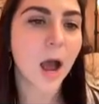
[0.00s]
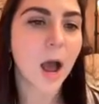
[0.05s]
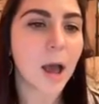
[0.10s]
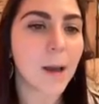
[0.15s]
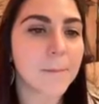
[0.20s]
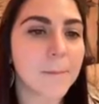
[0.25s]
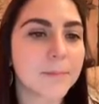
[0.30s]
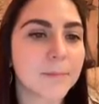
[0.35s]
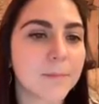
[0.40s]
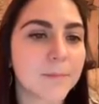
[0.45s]

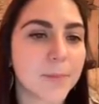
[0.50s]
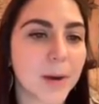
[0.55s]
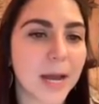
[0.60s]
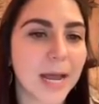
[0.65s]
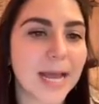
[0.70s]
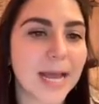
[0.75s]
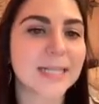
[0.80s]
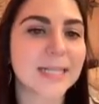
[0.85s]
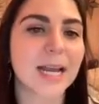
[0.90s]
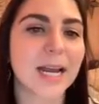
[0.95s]

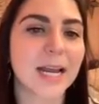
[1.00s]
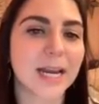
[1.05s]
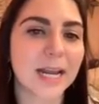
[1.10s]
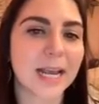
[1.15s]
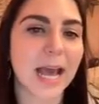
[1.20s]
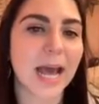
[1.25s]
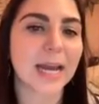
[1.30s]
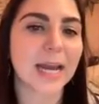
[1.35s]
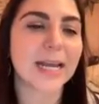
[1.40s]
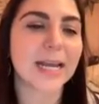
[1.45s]
But
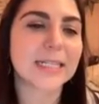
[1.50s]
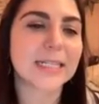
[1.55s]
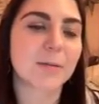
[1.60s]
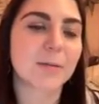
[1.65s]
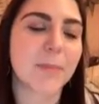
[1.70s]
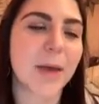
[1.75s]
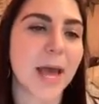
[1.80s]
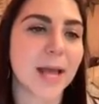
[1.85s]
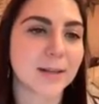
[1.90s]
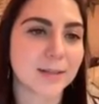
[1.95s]
it
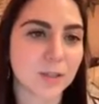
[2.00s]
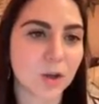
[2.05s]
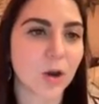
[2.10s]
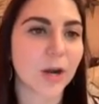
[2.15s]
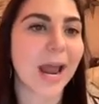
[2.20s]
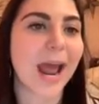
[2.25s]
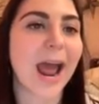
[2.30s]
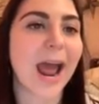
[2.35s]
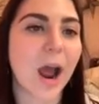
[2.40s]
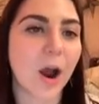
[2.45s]
depends
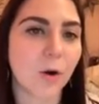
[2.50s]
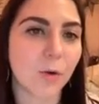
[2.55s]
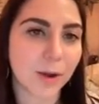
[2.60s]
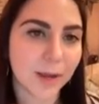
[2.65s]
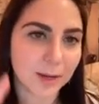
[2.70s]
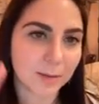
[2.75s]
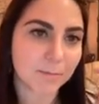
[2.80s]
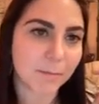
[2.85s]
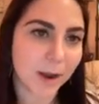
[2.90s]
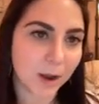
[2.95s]
on how
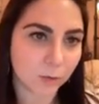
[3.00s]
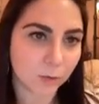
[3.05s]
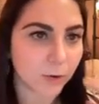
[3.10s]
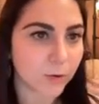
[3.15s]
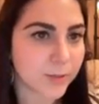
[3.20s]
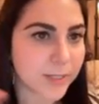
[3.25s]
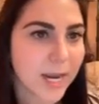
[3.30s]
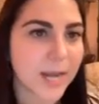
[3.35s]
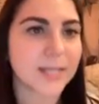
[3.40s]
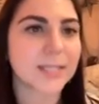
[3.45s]
it
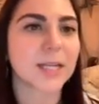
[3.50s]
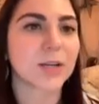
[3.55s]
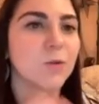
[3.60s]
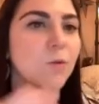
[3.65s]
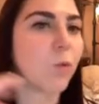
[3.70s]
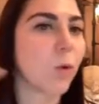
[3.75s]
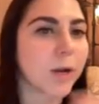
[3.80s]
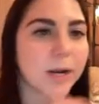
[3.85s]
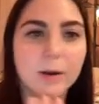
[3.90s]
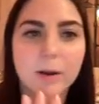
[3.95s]
malrotates.
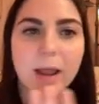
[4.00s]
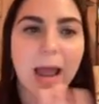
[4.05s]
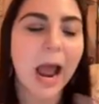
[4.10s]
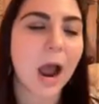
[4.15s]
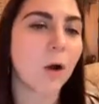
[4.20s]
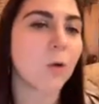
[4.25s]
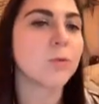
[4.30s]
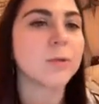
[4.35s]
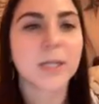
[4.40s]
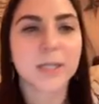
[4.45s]
Like
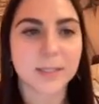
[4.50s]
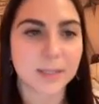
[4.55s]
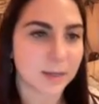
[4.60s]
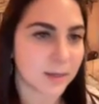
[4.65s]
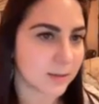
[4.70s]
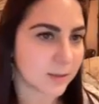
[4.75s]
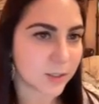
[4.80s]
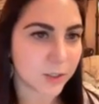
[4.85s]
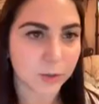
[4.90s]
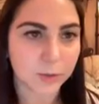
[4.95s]
how does
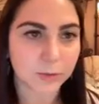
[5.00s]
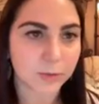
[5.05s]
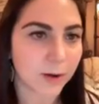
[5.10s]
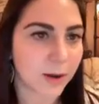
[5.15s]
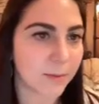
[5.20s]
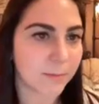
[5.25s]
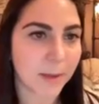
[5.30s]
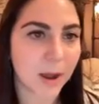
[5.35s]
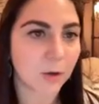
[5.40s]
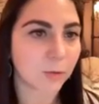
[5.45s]
it do
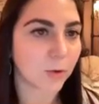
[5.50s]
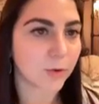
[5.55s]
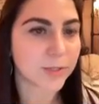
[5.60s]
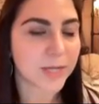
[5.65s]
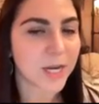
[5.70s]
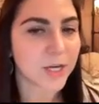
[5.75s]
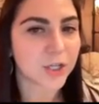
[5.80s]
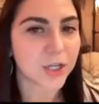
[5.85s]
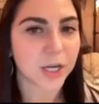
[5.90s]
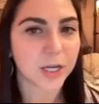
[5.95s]
a
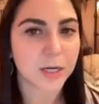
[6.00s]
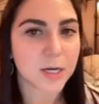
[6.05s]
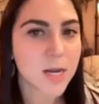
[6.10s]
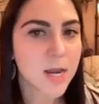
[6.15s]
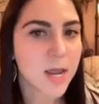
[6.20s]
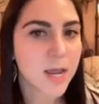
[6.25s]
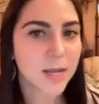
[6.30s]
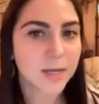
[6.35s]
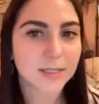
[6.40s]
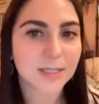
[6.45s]
malrotation?
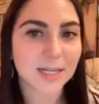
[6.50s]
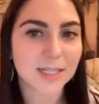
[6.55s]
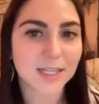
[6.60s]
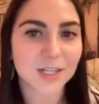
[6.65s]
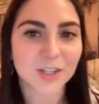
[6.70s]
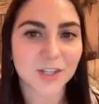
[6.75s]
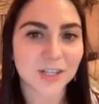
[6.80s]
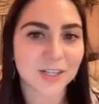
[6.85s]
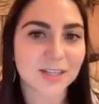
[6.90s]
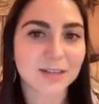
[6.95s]
Does
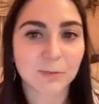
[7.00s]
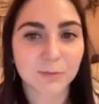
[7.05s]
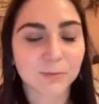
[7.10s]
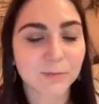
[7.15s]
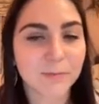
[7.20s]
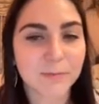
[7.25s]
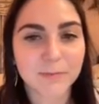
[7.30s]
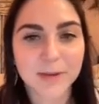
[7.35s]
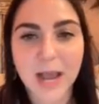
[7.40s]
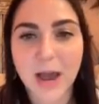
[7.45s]
it just
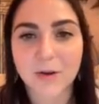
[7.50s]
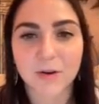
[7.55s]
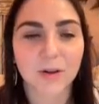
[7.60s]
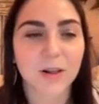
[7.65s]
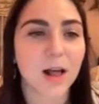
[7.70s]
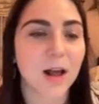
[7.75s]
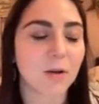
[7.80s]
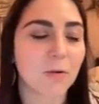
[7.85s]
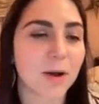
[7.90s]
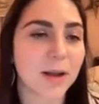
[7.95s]

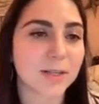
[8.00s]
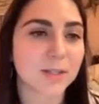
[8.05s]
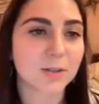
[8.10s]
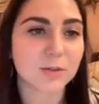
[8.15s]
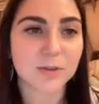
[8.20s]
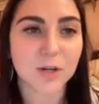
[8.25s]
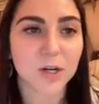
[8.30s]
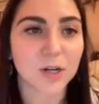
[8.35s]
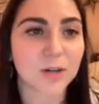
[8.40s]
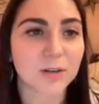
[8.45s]

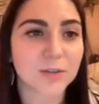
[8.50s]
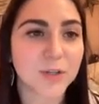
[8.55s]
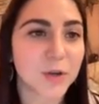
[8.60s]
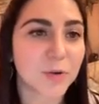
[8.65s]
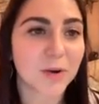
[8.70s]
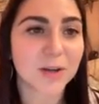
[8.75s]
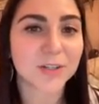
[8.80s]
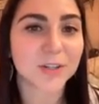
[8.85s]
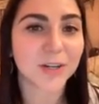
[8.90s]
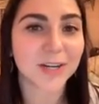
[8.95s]
counterclockwise turn
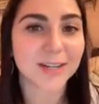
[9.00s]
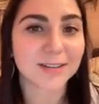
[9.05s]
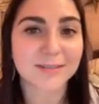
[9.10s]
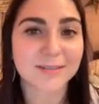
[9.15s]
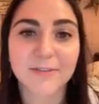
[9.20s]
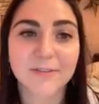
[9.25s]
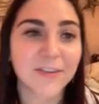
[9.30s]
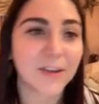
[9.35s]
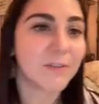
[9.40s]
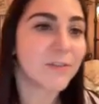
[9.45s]

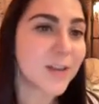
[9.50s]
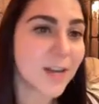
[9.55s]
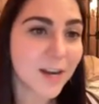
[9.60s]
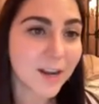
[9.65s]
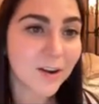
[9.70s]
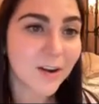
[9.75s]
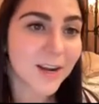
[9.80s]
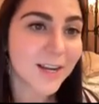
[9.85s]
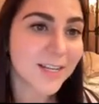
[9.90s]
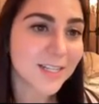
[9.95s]
250
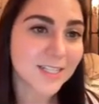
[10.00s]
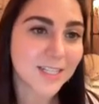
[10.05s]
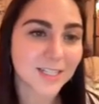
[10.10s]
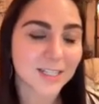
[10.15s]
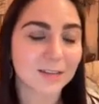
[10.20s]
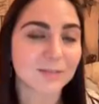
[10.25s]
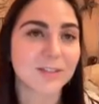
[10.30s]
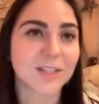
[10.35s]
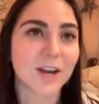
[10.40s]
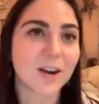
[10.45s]
degrees?
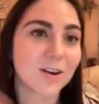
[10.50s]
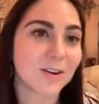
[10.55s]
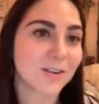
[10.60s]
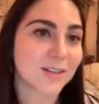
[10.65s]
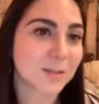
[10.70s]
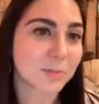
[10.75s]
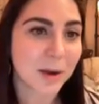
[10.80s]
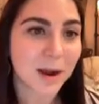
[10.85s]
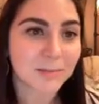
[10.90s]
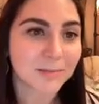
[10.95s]
Because if so,
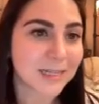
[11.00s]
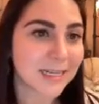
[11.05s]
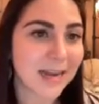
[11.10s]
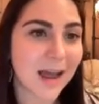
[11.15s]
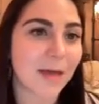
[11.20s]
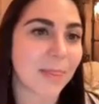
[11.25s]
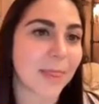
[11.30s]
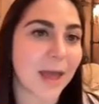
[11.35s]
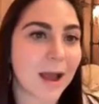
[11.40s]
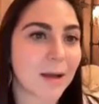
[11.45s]
it's probably
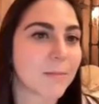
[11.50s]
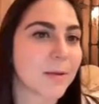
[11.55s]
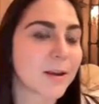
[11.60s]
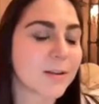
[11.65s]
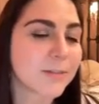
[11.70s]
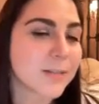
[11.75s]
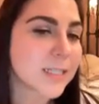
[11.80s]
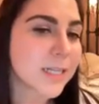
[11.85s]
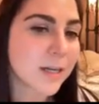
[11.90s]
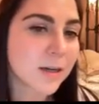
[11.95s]
not that
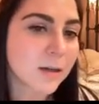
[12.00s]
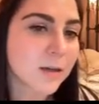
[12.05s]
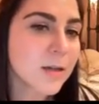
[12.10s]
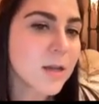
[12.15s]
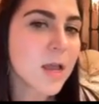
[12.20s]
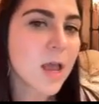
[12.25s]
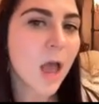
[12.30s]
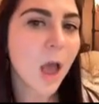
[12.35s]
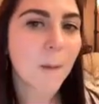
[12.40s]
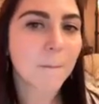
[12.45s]
big of a
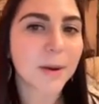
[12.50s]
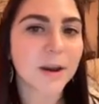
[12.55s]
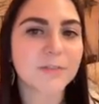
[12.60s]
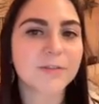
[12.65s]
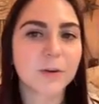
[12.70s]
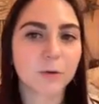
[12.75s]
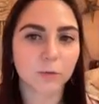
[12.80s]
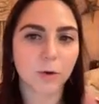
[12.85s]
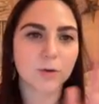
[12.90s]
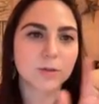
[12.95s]
deal. But
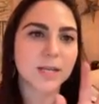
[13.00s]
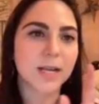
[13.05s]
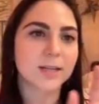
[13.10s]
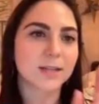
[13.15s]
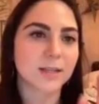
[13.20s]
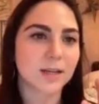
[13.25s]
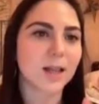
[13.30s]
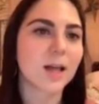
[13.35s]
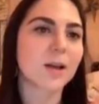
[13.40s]
if it rotates